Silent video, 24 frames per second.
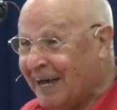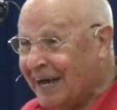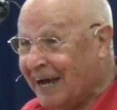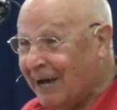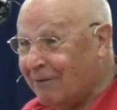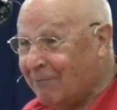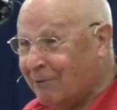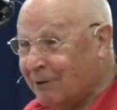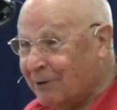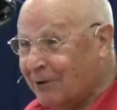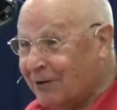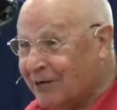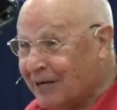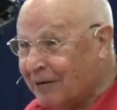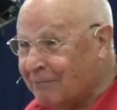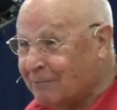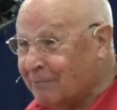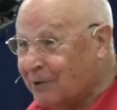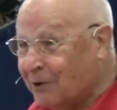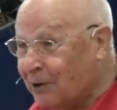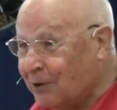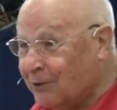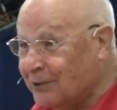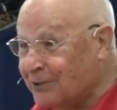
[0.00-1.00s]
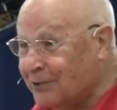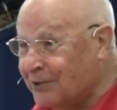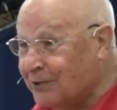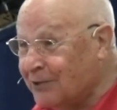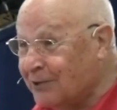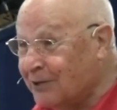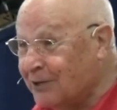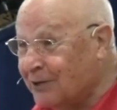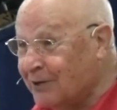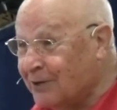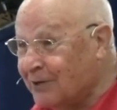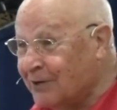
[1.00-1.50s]
I want to come close to
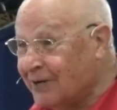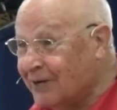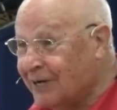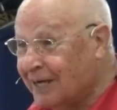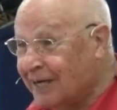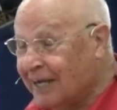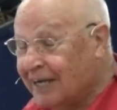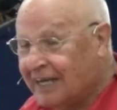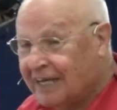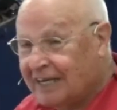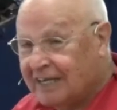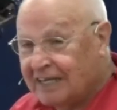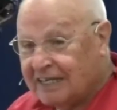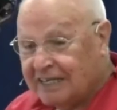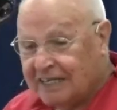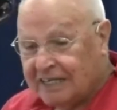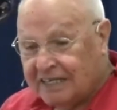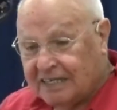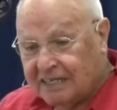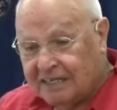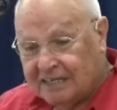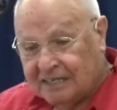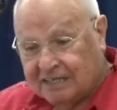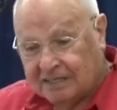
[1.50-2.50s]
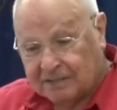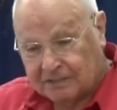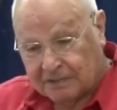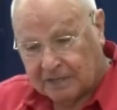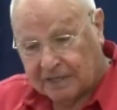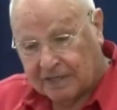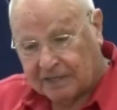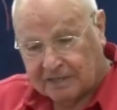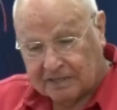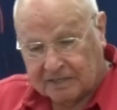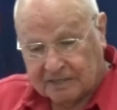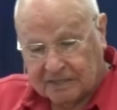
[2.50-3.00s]
you.
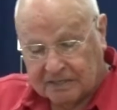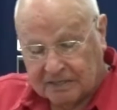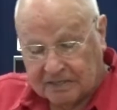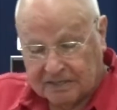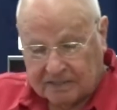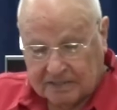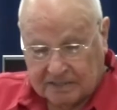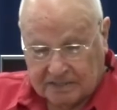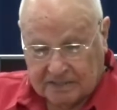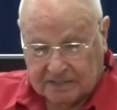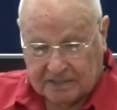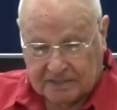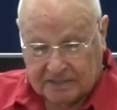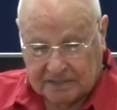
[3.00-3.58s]
Well,